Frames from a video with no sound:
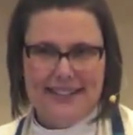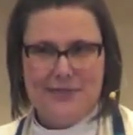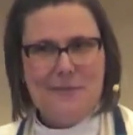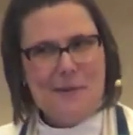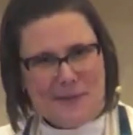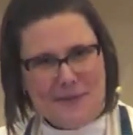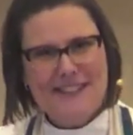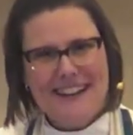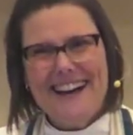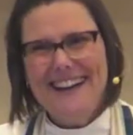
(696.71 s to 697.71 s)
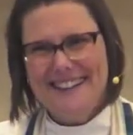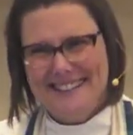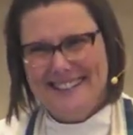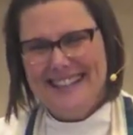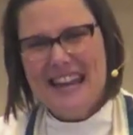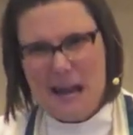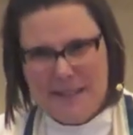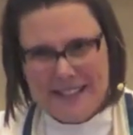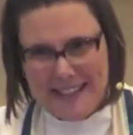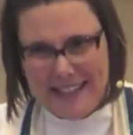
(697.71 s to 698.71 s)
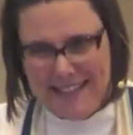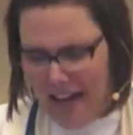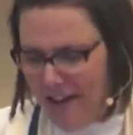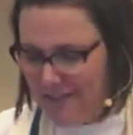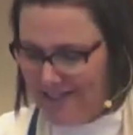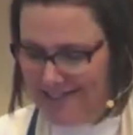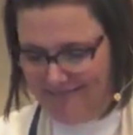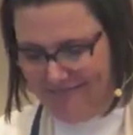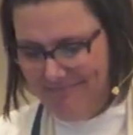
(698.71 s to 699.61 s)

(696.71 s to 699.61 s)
Because remember, it was God who said, name this kid Laughter.